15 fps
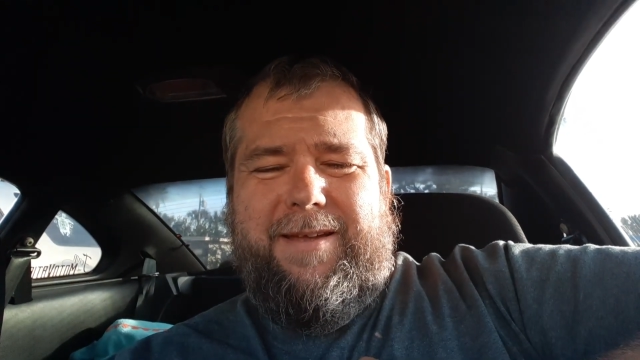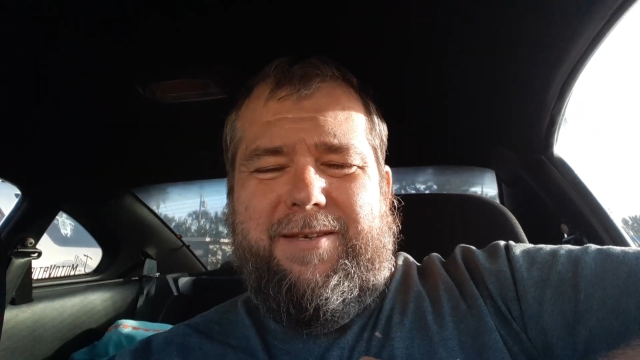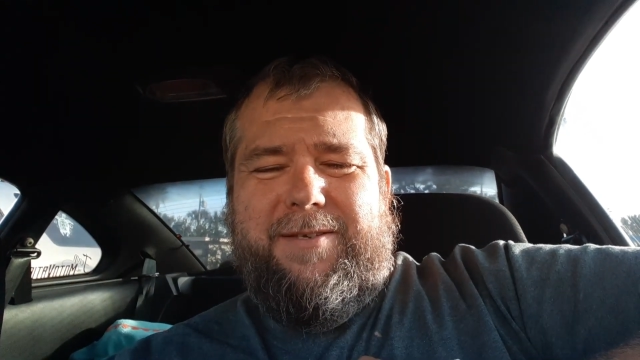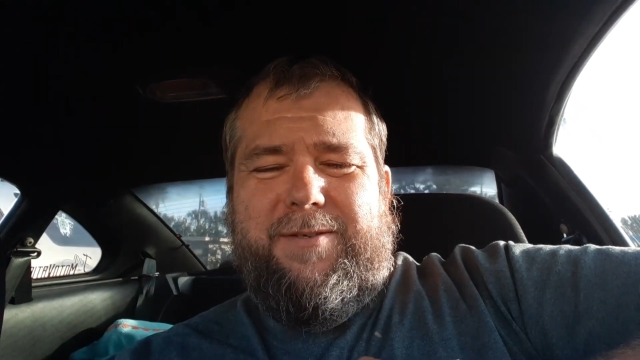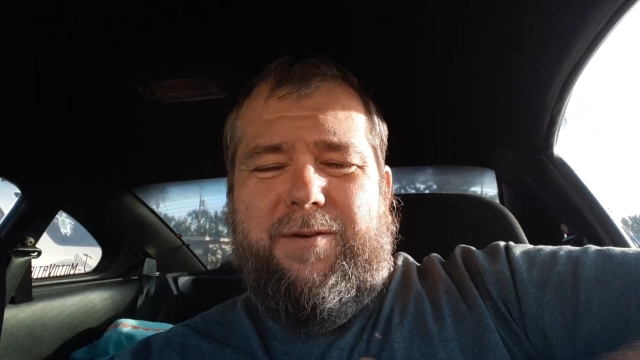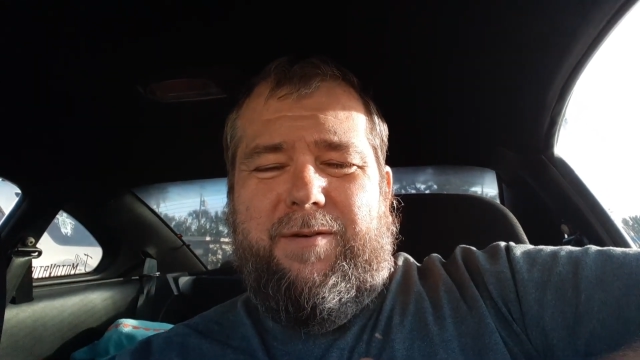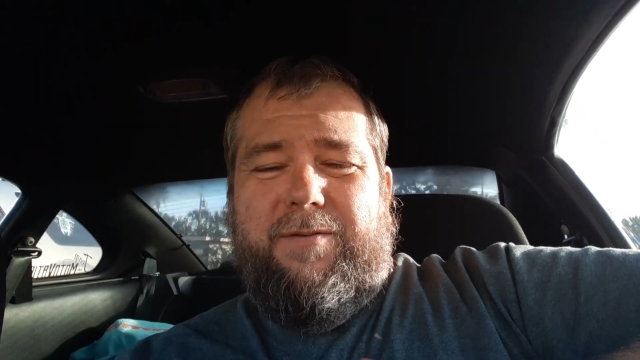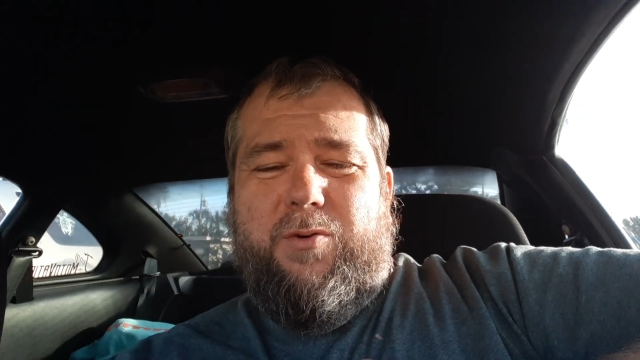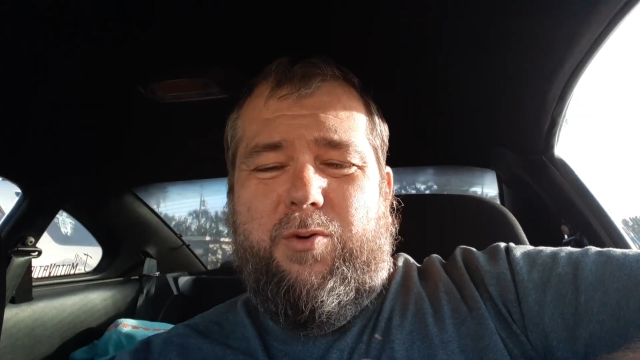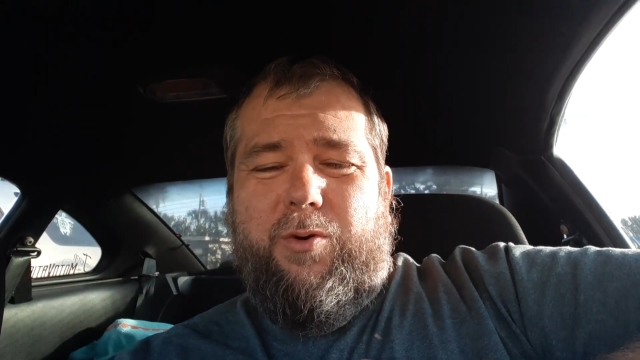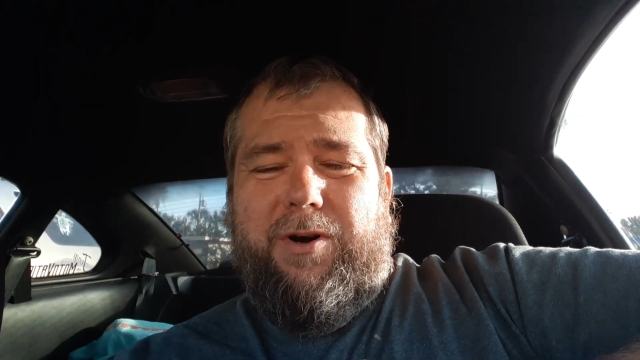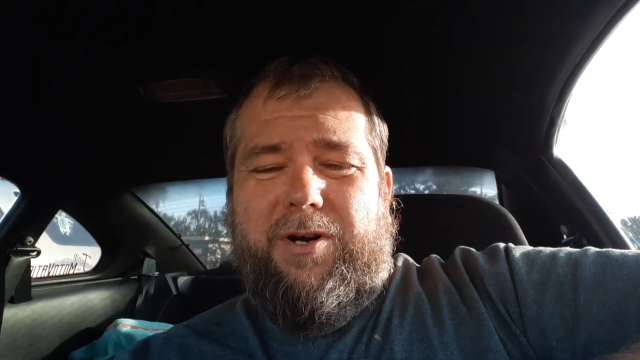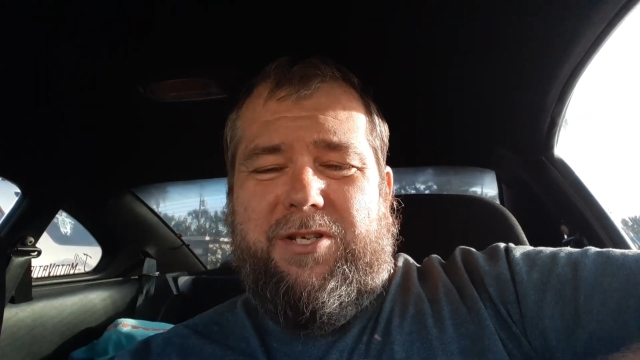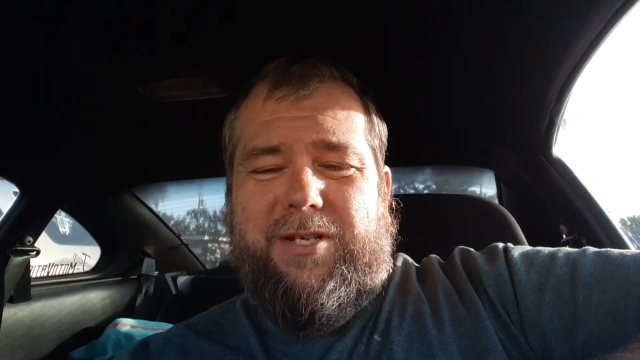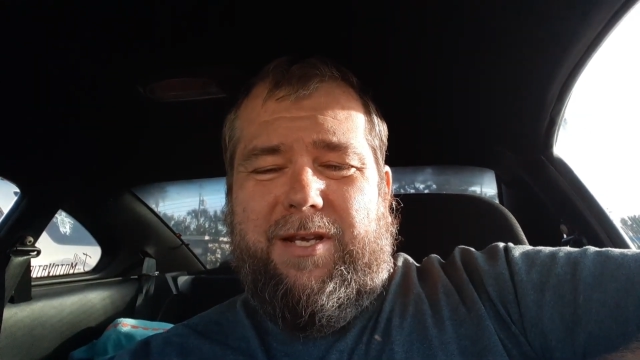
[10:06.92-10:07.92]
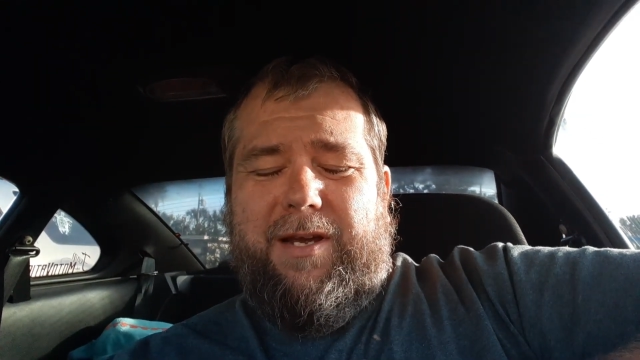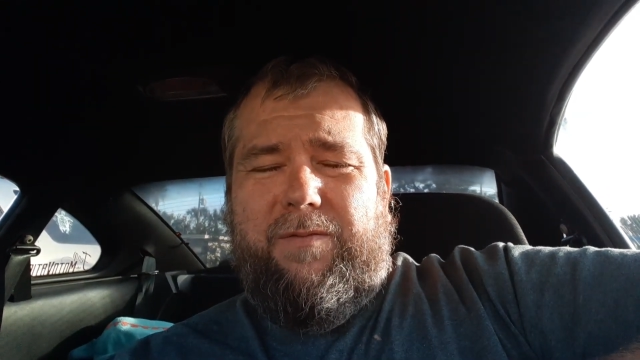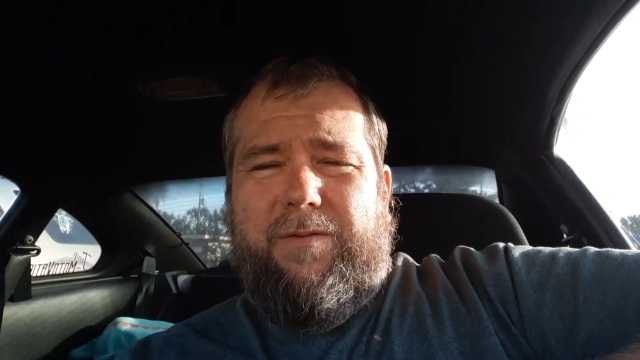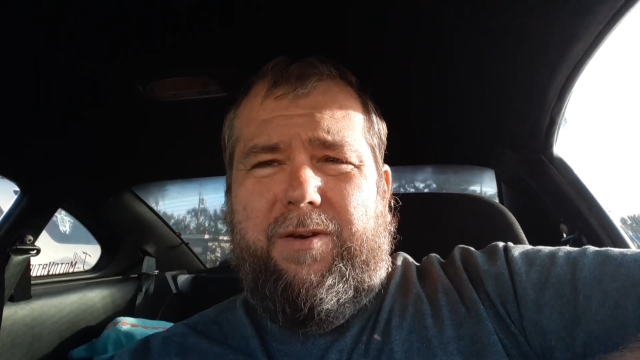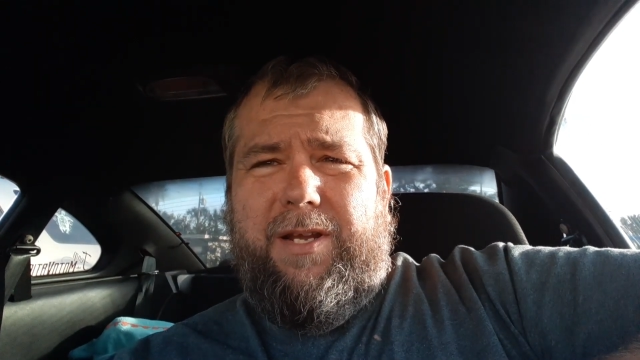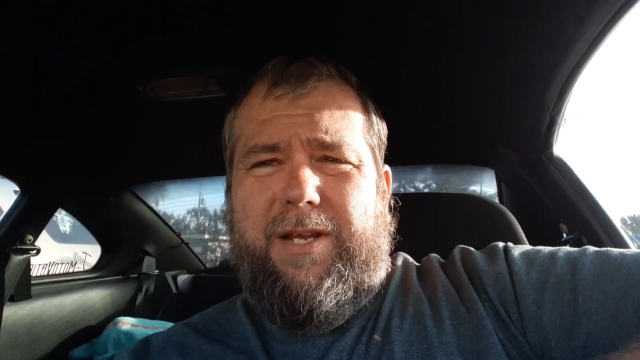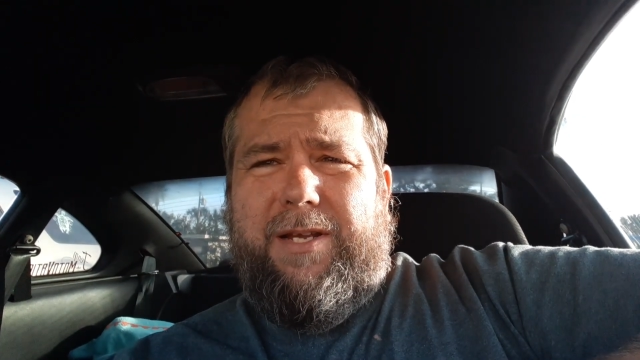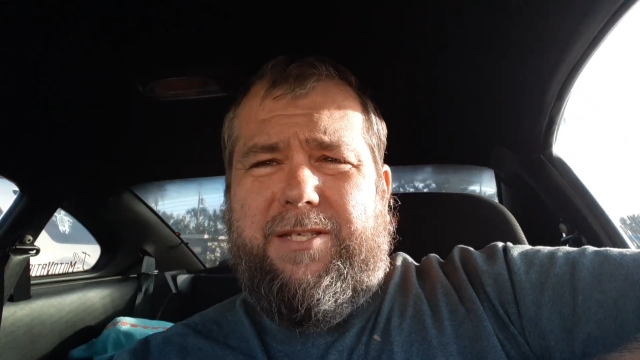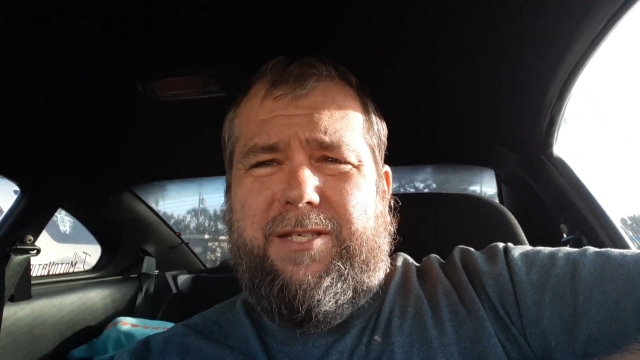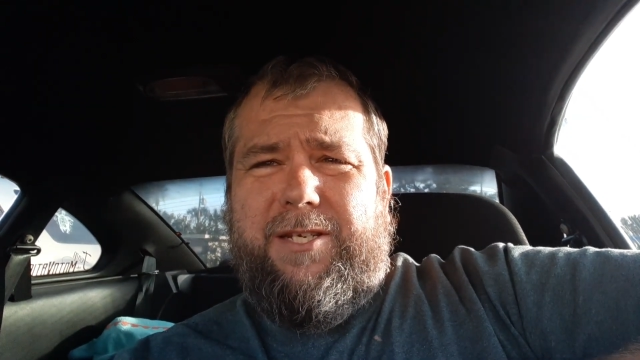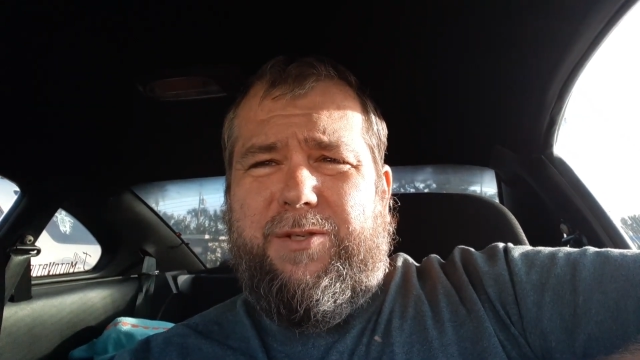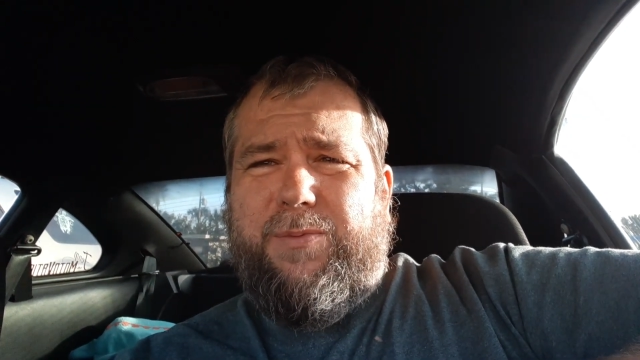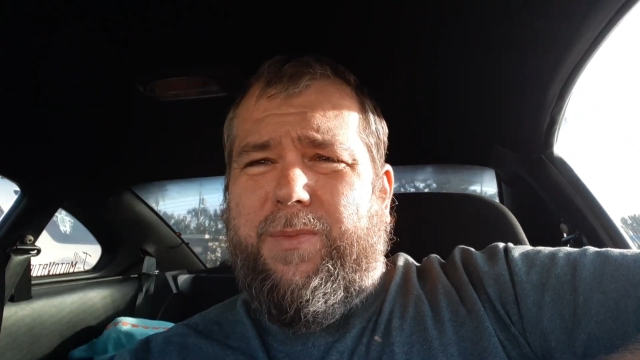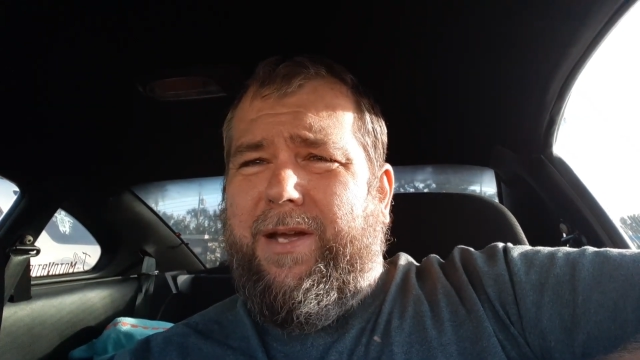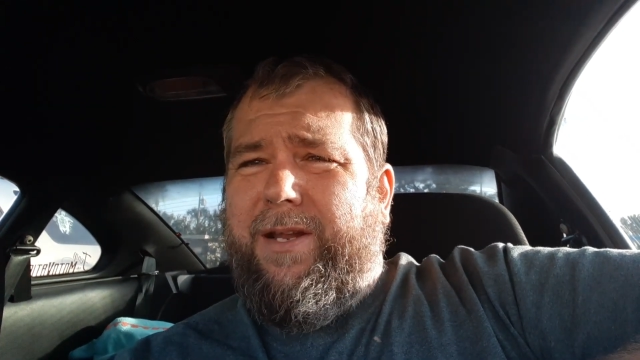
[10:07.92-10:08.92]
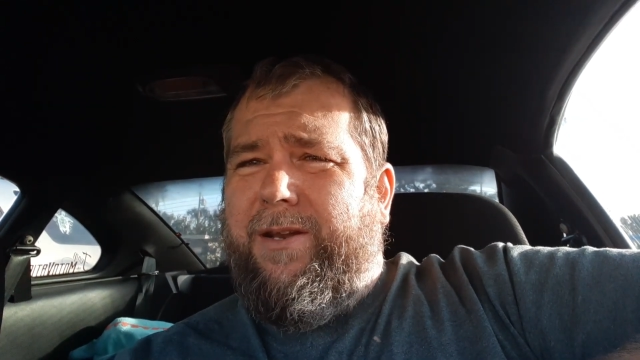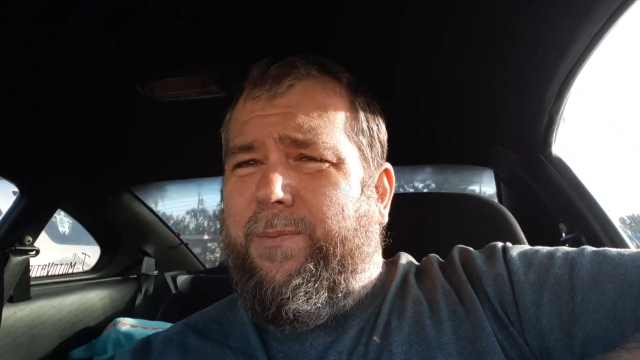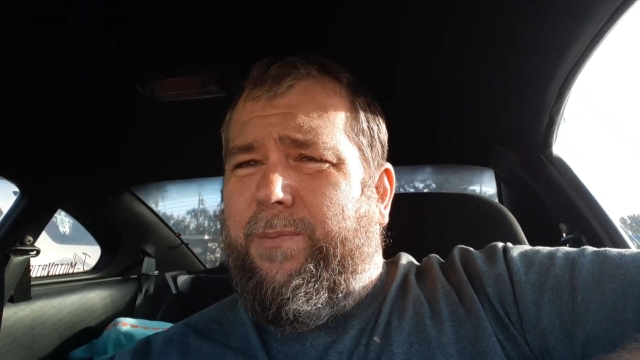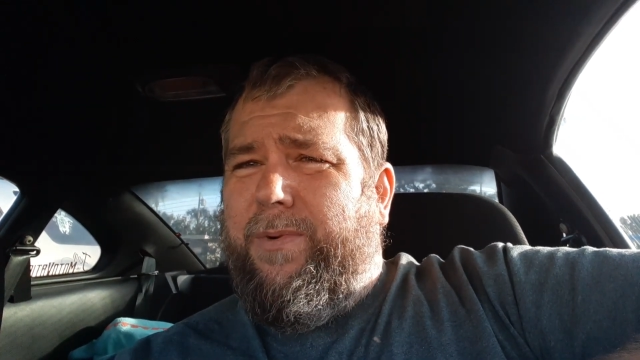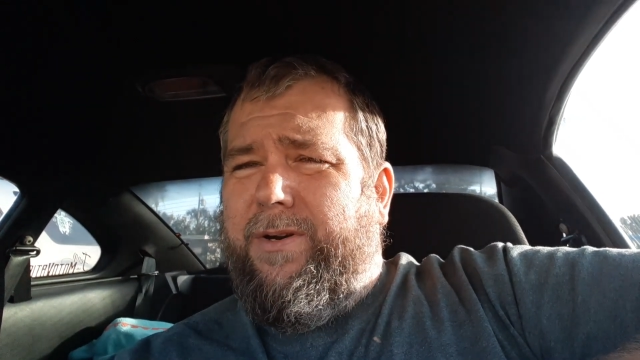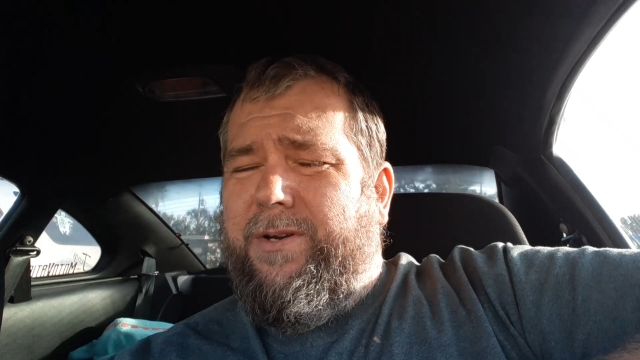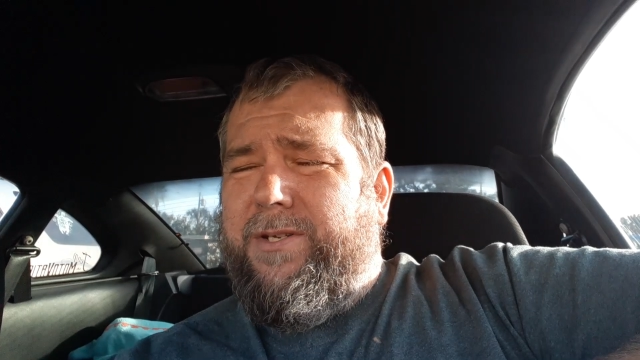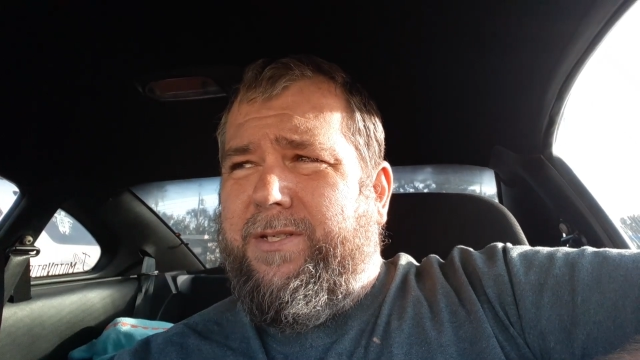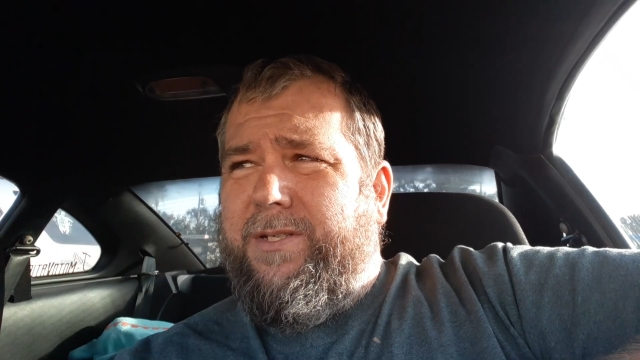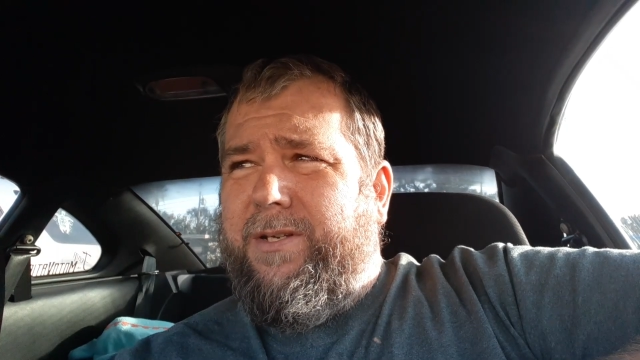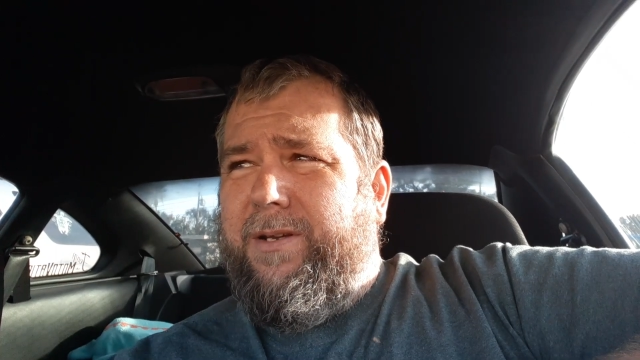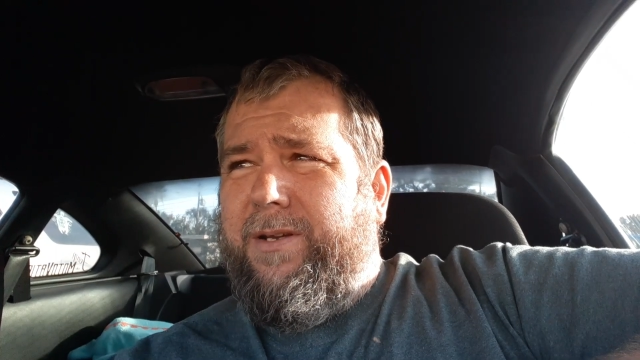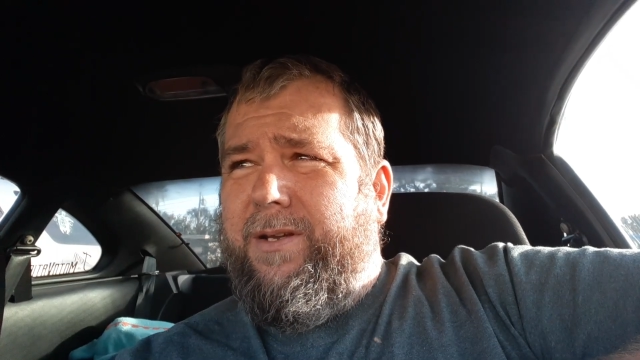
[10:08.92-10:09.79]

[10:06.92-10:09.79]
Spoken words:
So, of course, after he sees my numbers,